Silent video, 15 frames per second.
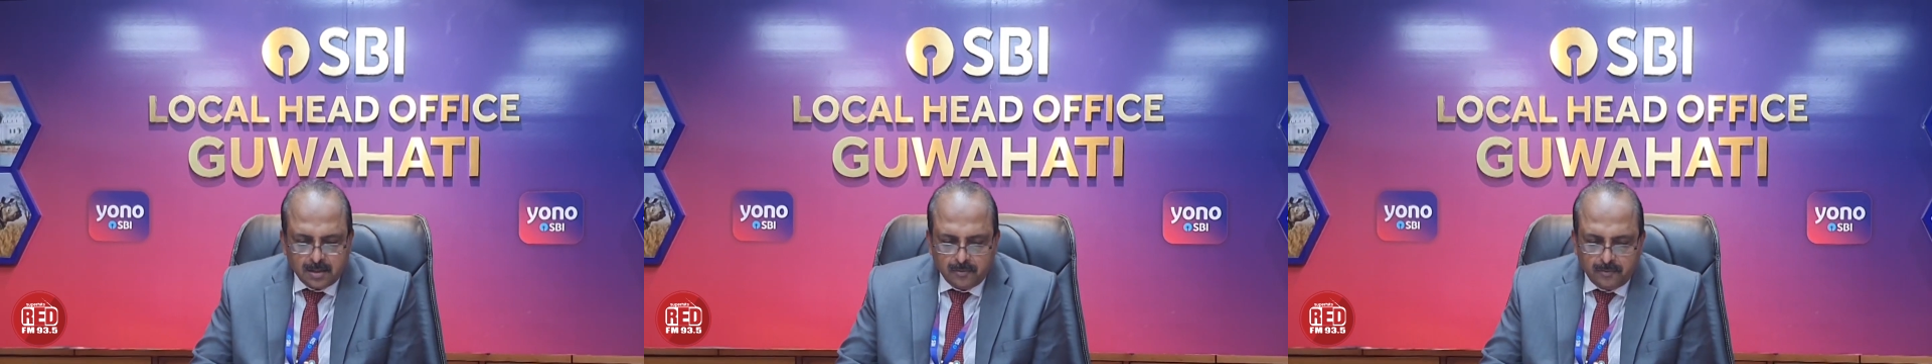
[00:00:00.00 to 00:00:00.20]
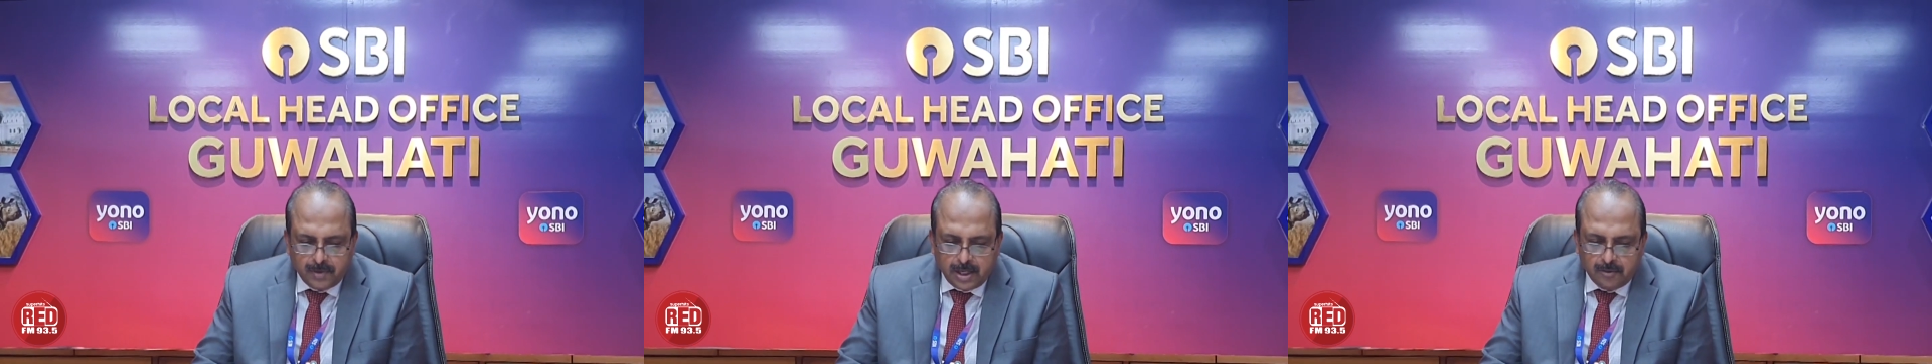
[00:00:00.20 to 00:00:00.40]

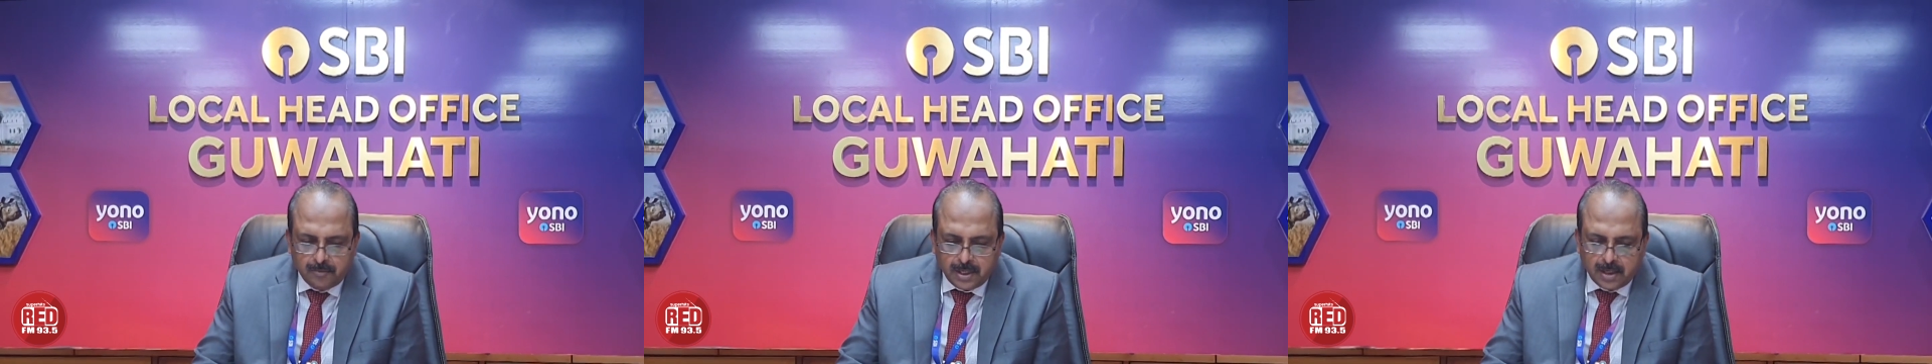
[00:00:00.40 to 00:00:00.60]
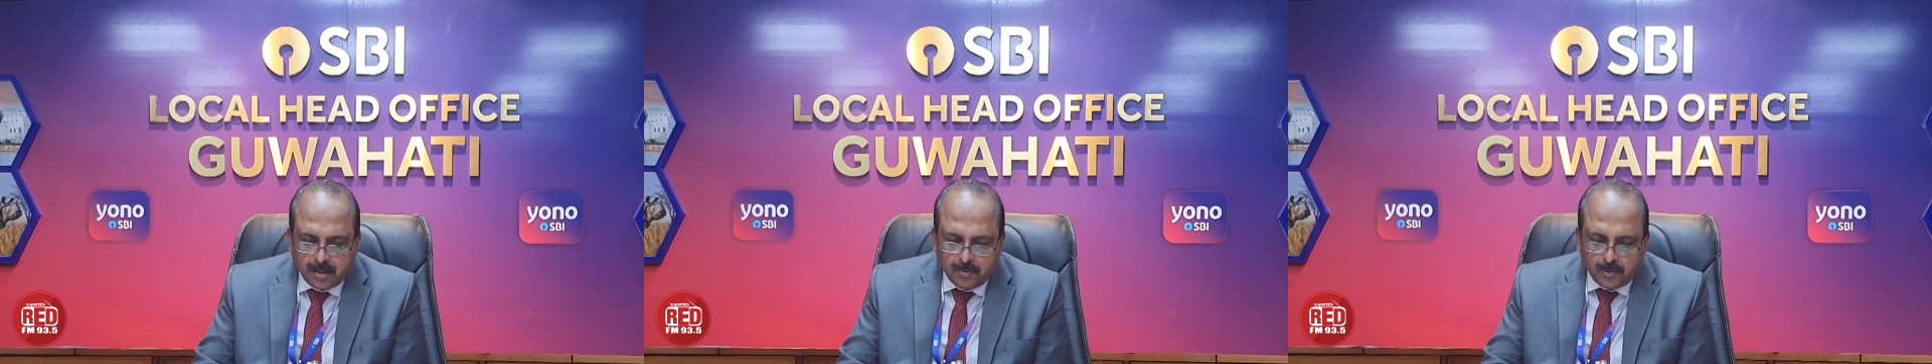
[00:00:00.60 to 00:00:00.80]
we have
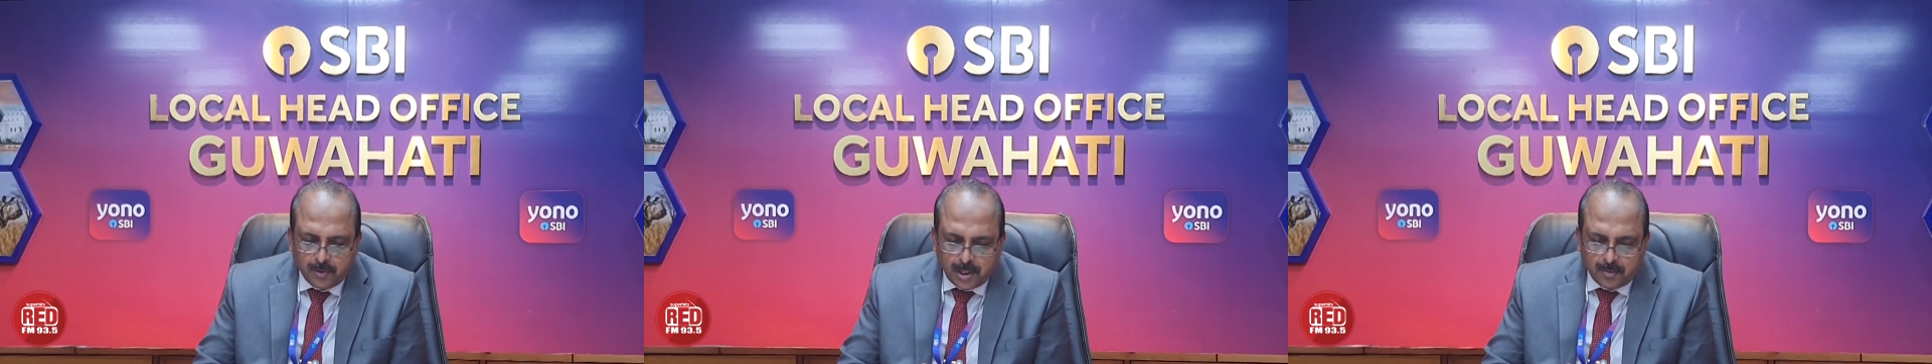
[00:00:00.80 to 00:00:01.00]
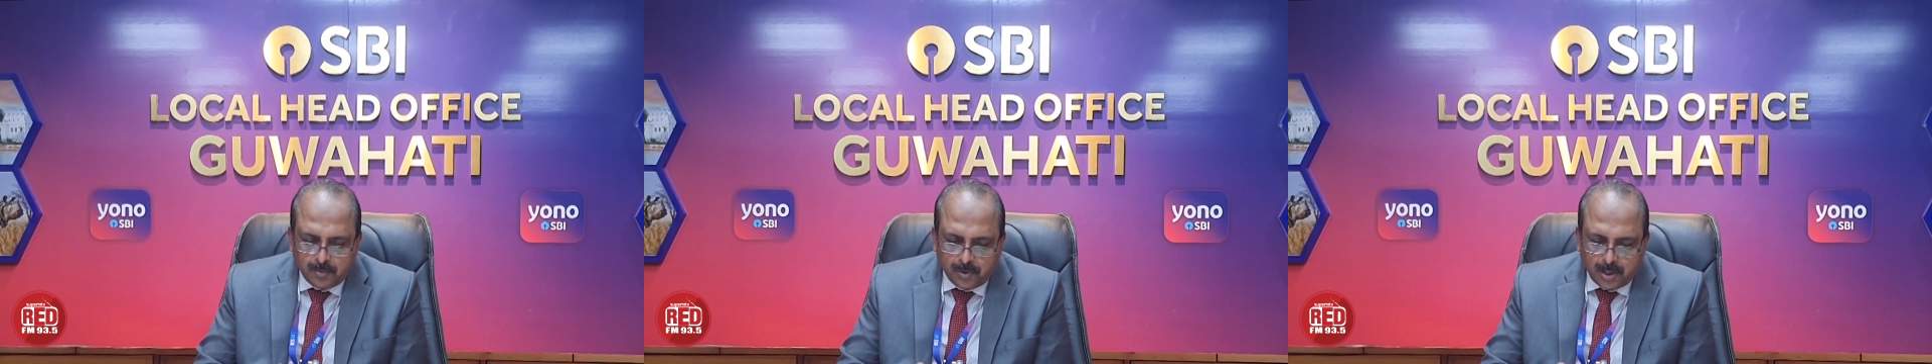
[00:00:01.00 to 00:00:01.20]
become more
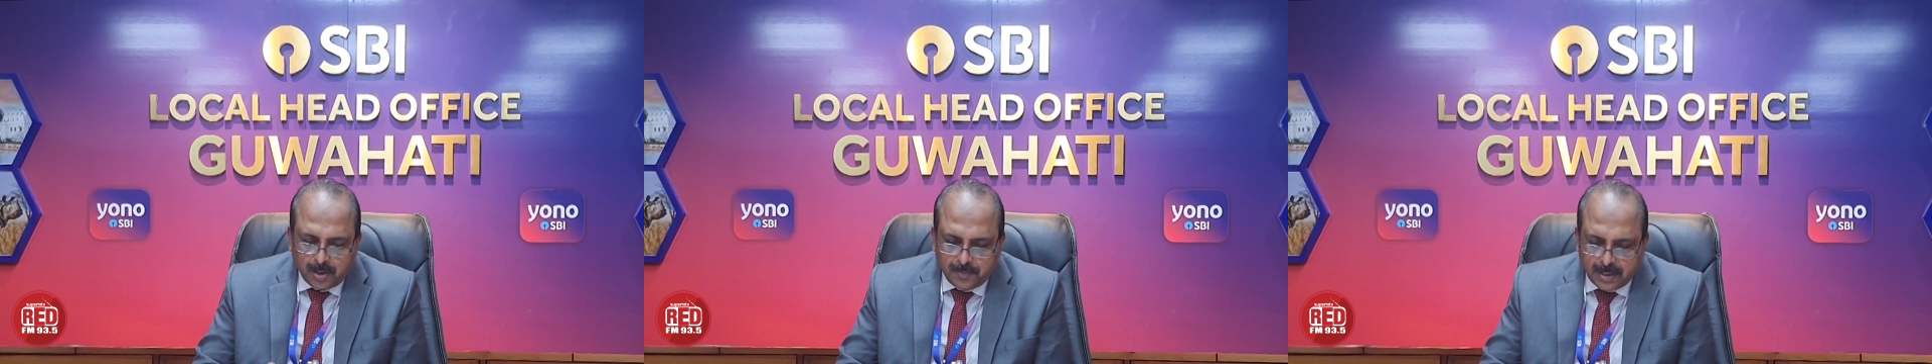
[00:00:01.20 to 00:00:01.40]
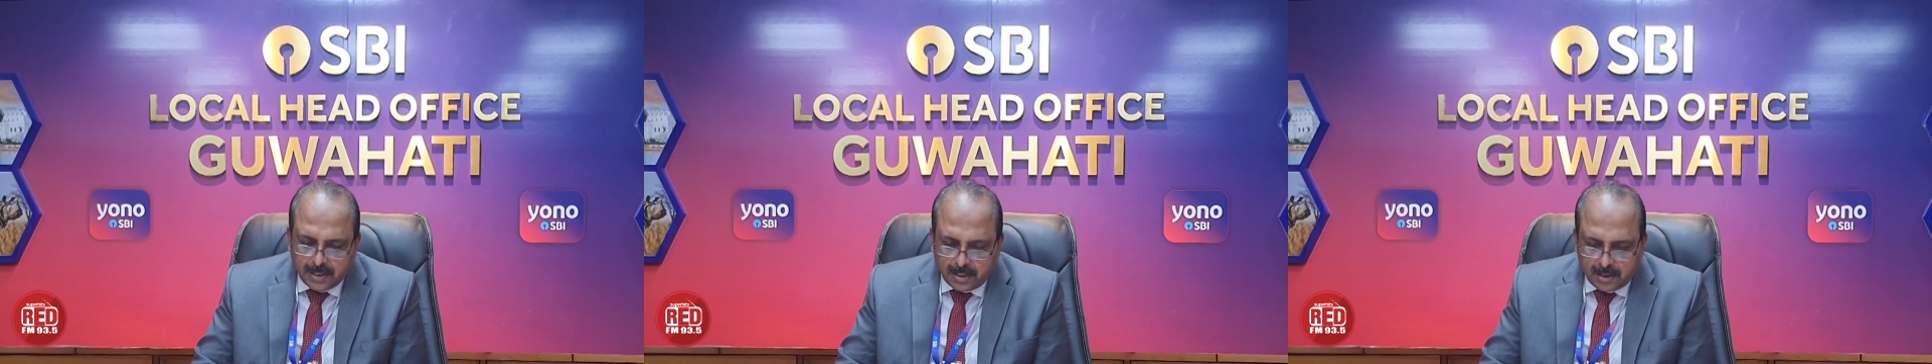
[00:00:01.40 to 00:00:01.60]
and more
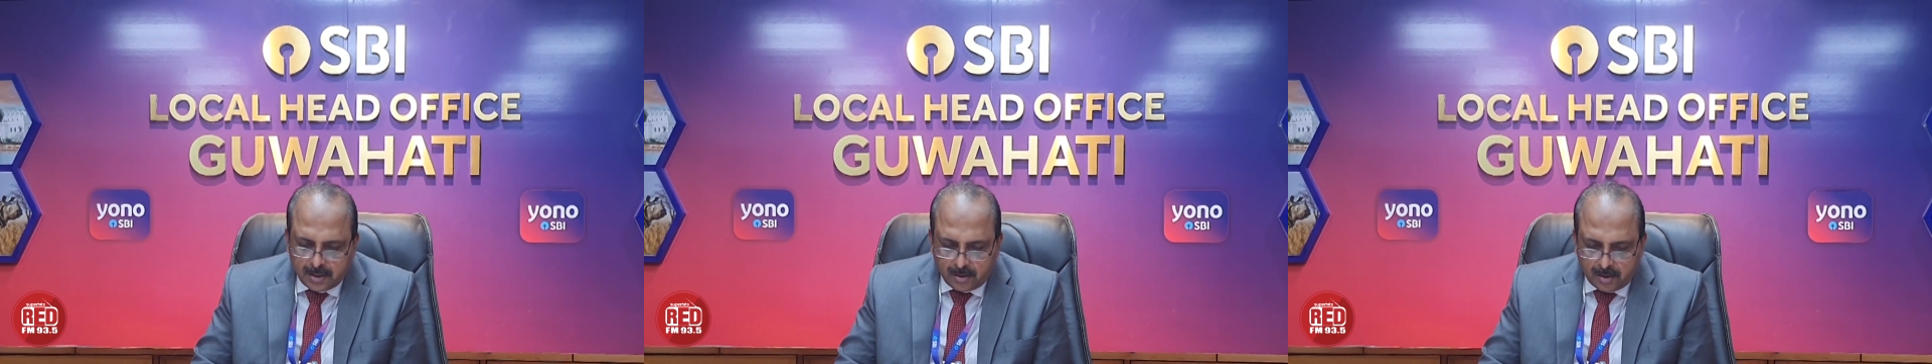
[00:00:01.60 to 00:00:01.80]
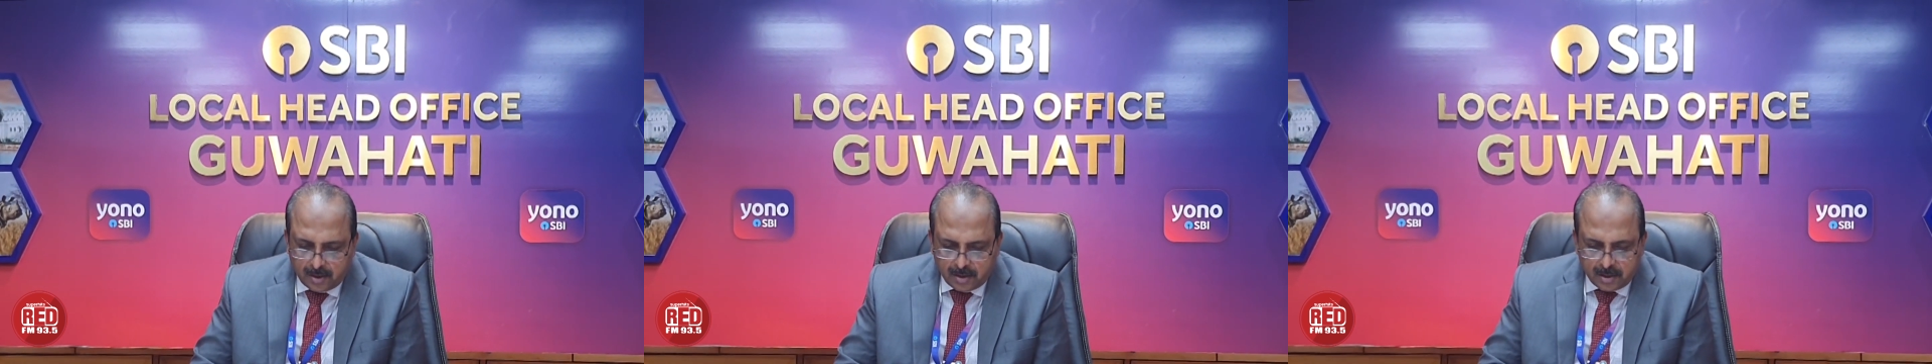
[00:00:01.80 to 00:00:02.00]
dependent
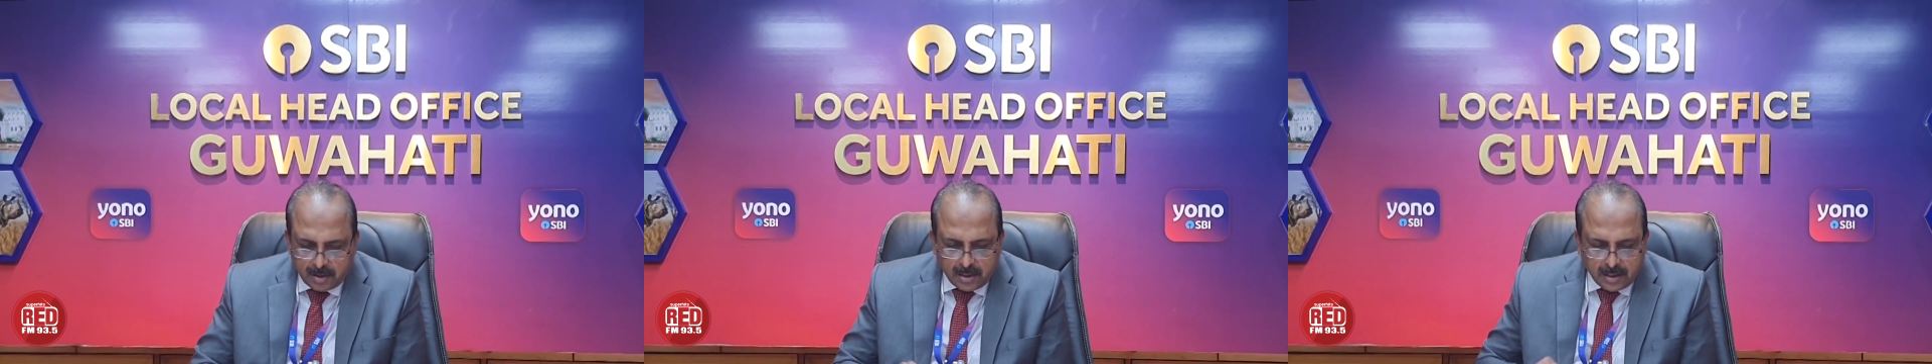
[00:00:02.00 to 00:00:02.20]
on